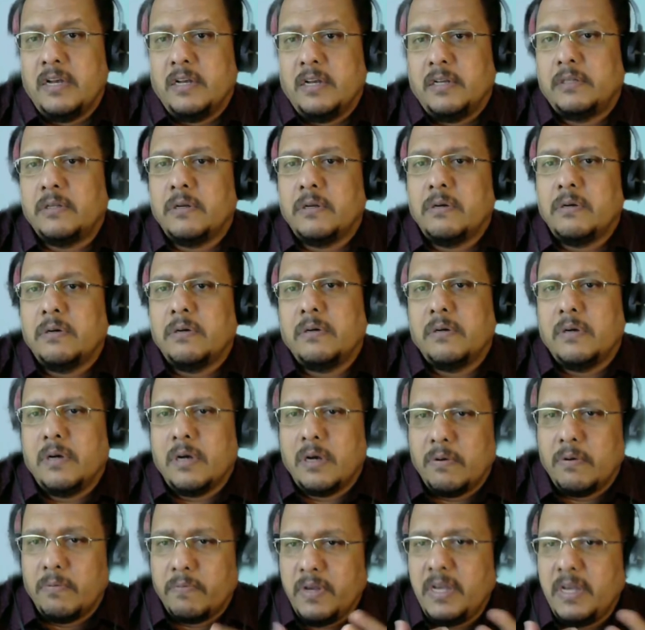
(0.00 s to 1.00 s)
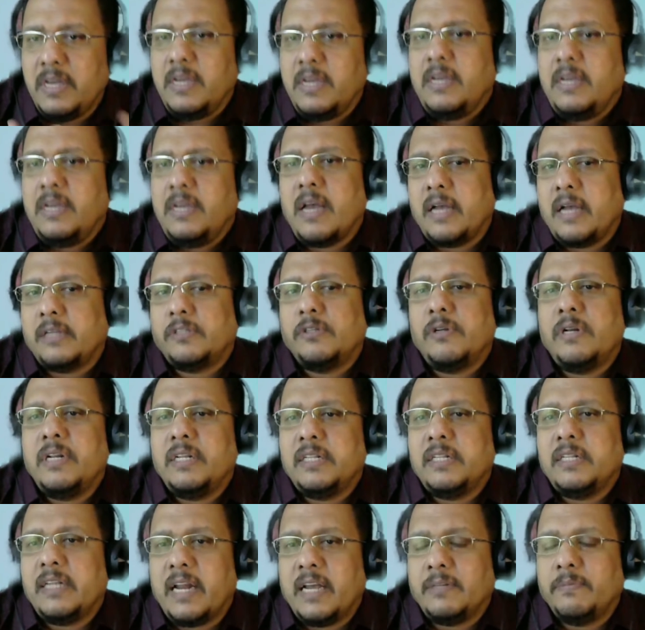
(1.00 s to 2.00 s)
So there
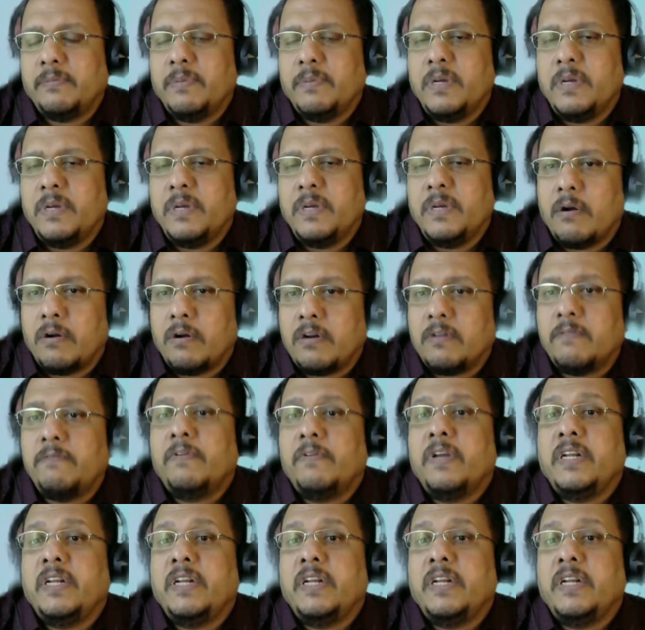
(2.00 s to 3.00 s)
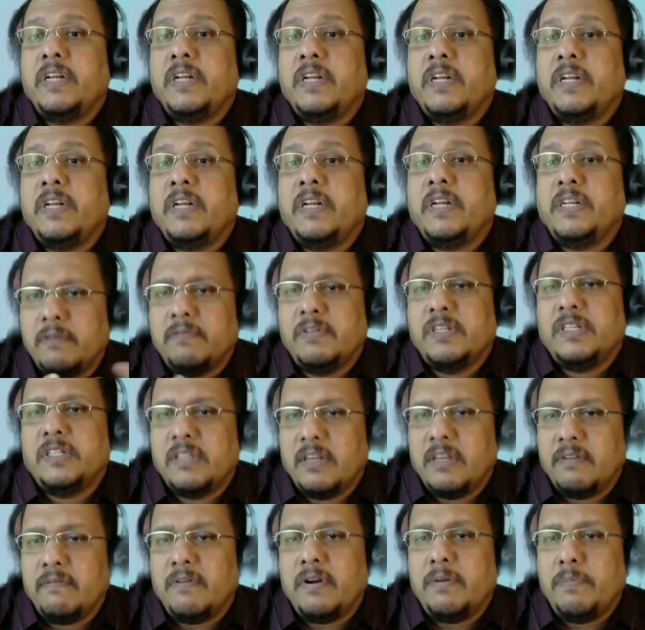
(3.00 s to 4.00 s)
has been a lot of weight which is
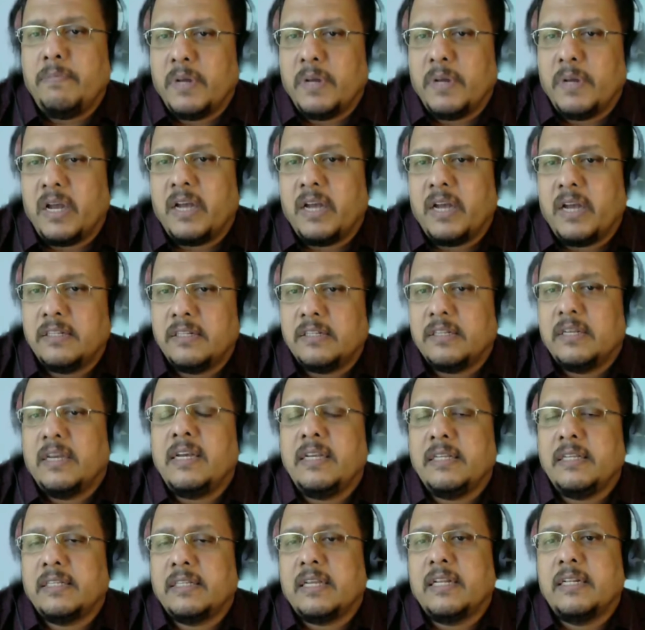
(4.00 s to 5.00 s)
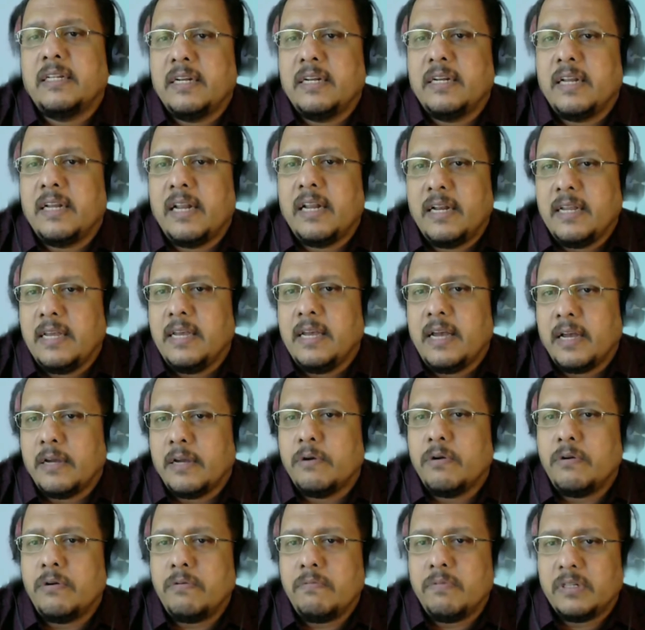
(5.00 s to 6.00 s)
given behind this case, and the Delhi High
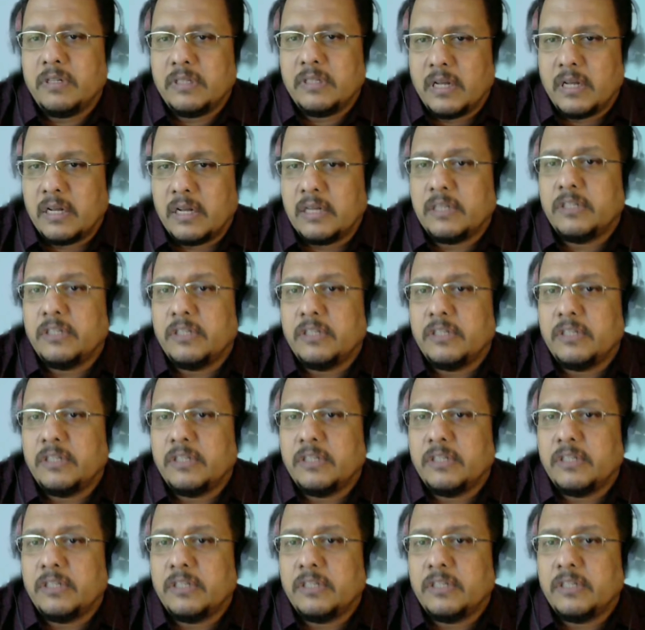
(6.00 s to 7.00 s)
Court was urged by